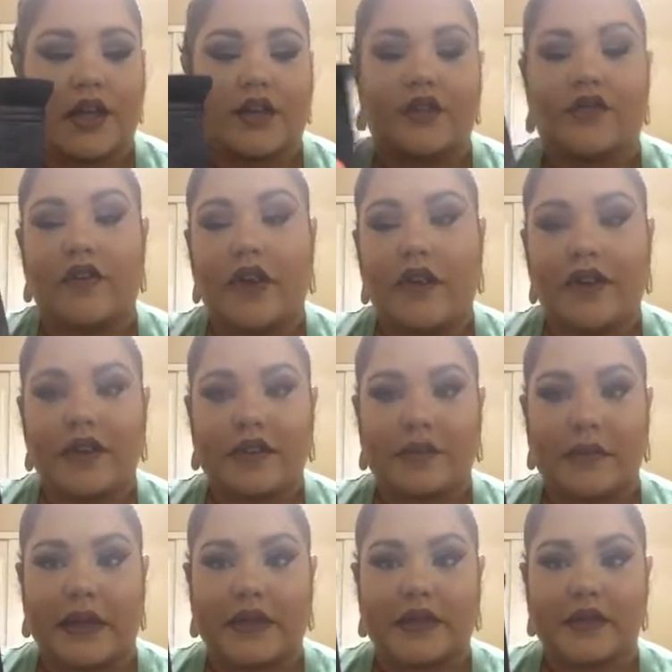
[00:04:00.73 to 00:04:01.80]
It's very
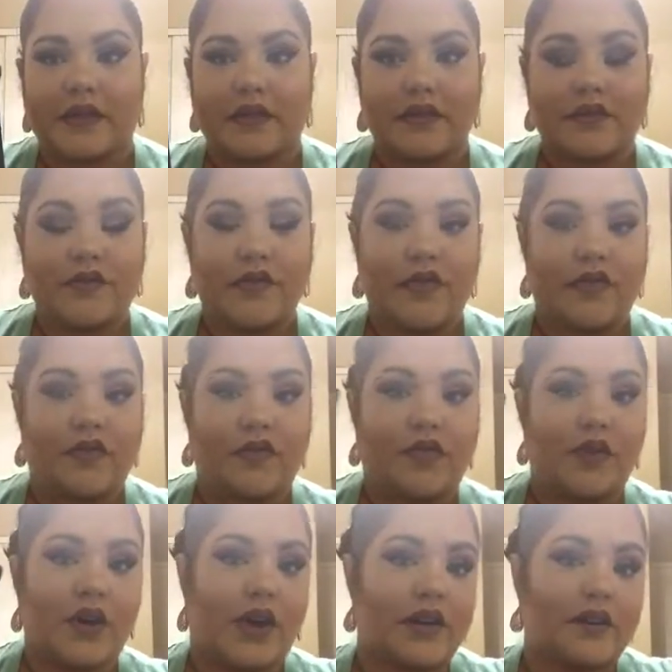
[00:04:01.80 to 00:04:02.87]
expensive. If
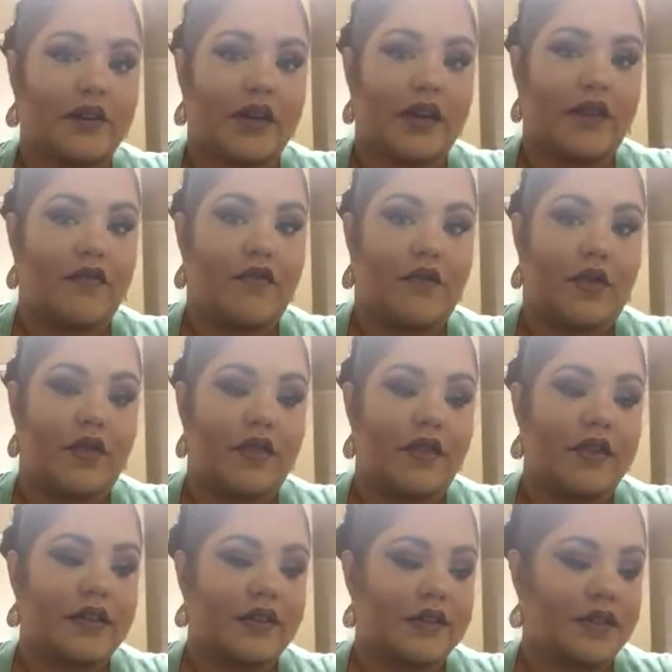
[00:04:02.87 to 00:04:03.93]
you guys can't afford
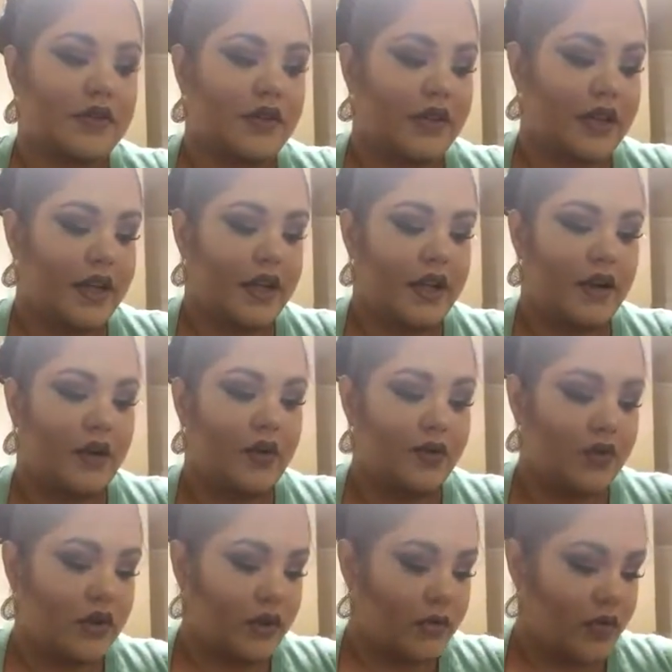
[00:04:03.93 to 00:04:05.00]
this, you can get a
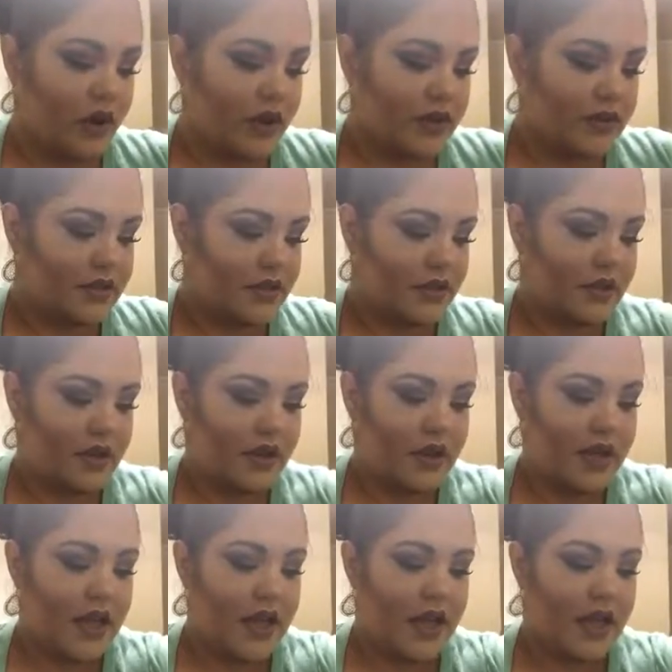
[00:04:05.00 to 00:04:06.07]
Hula bronzer,
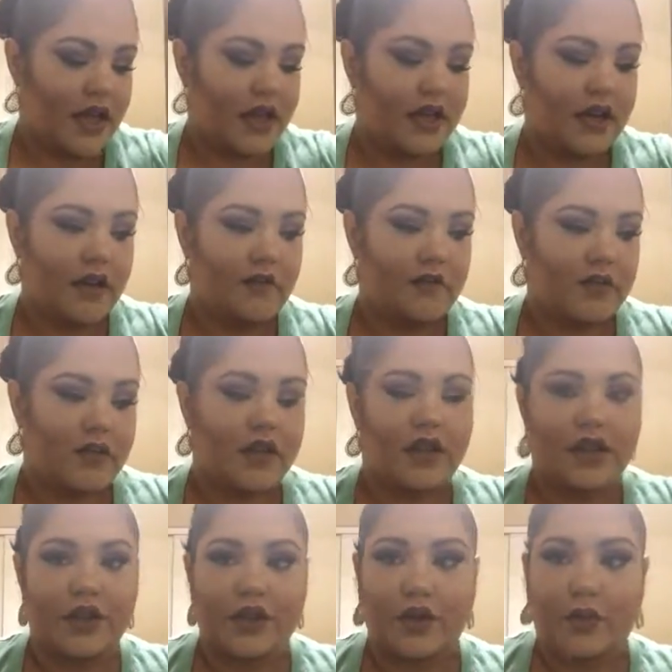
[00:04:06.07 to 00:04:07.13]
and it comes with a
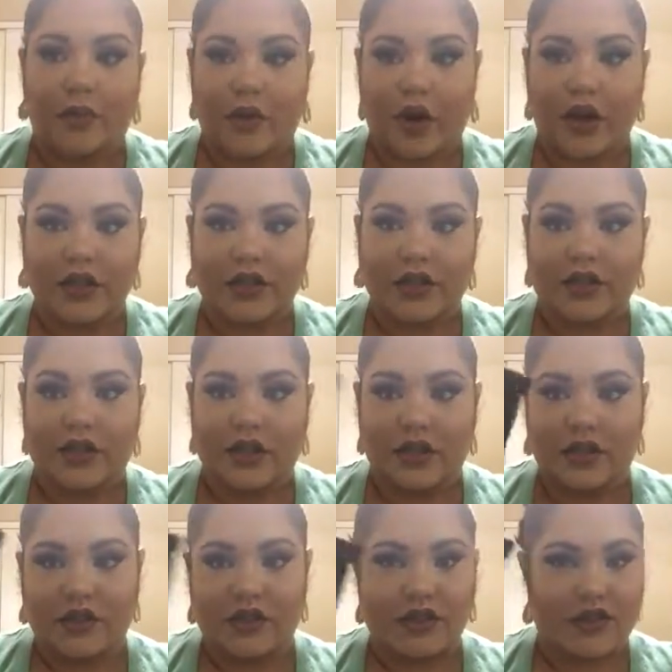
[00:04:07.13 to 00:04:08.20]
little brush that
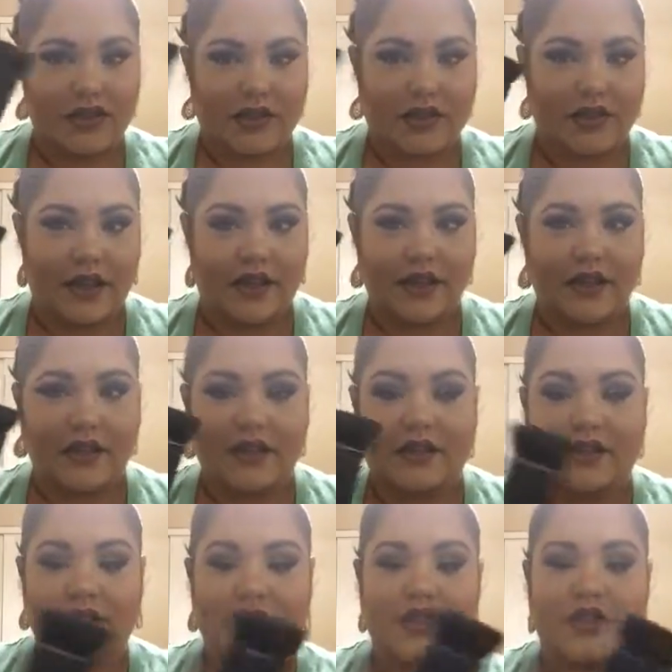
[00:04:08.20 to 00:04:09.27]
looks just like
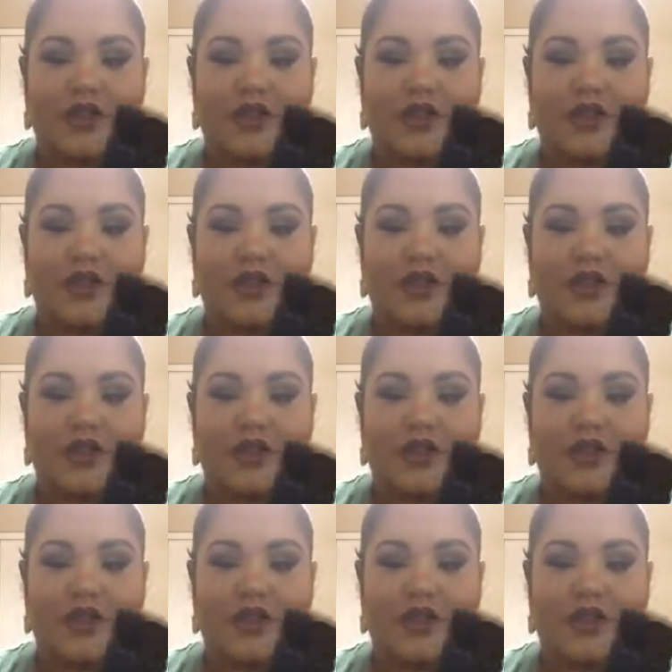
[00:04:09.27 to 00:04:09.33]
this. It's